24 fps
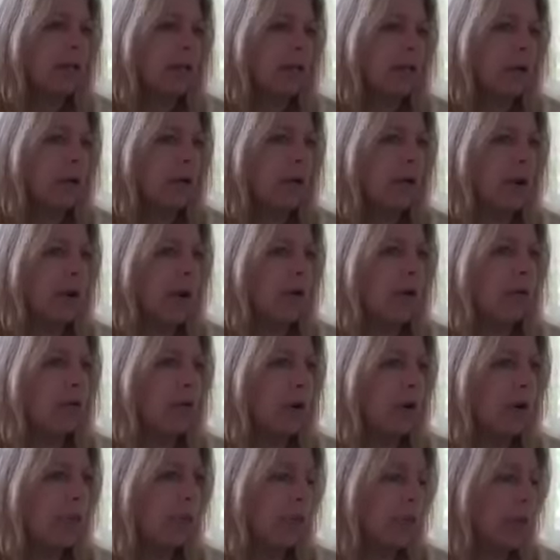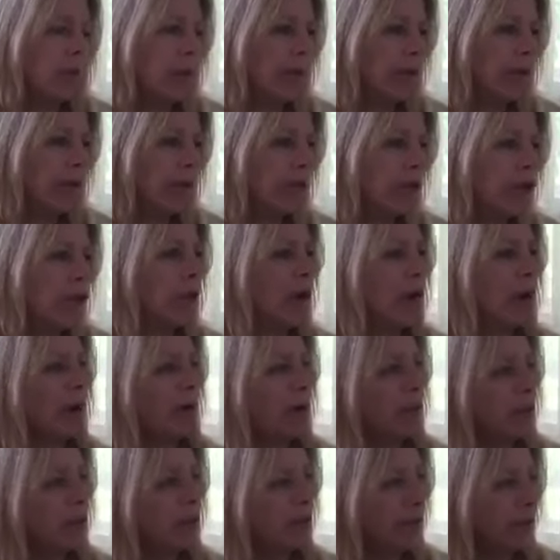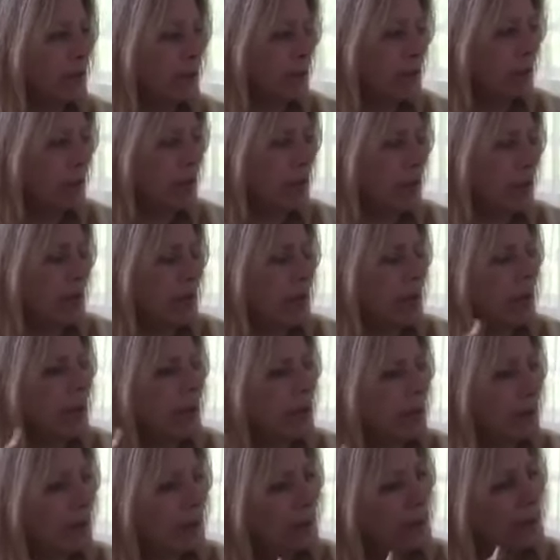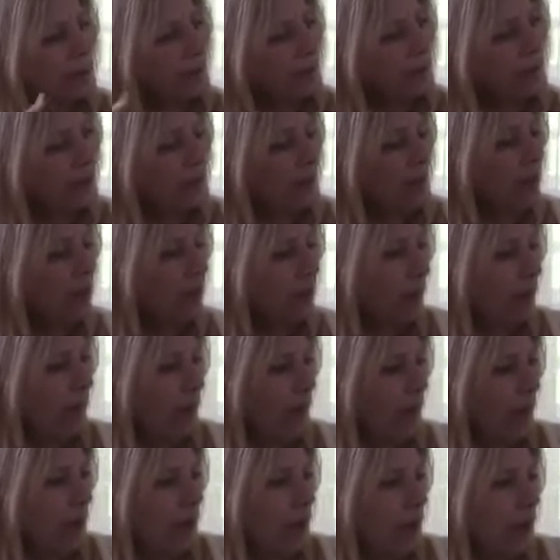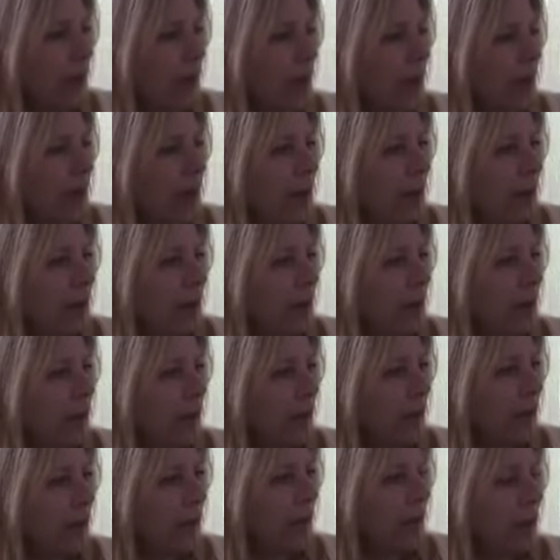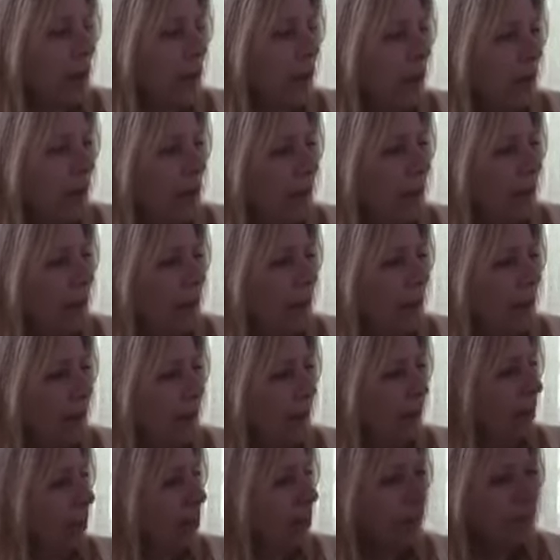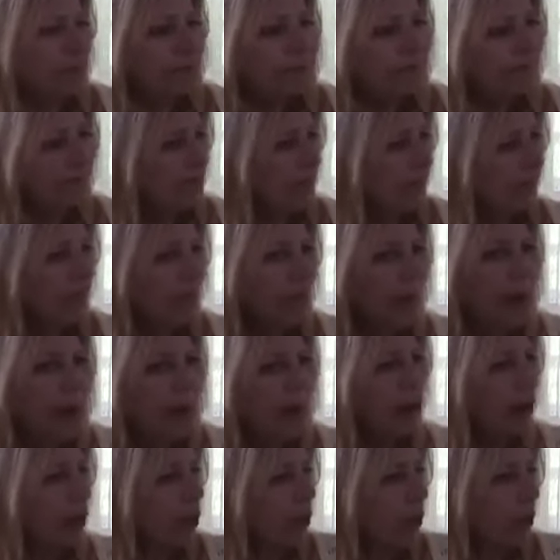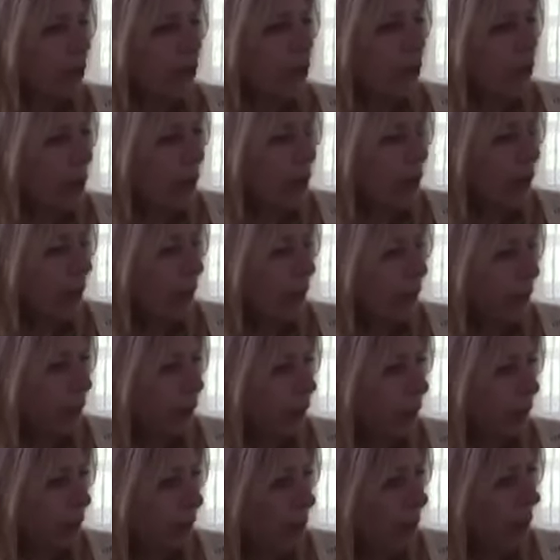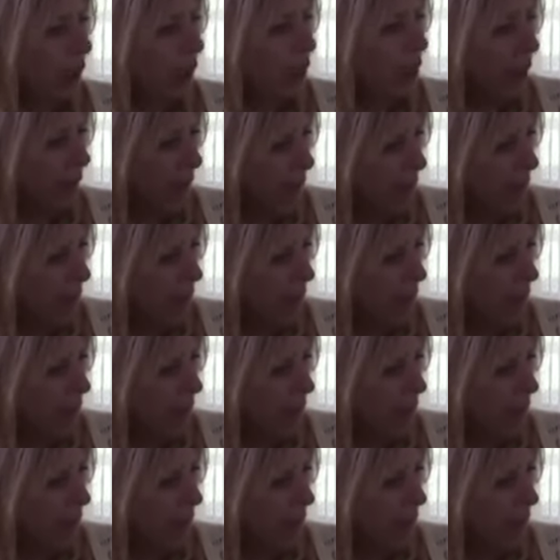so at what point did you kind of move into the the scientific area dealing with um, I don't know, did you go to from there to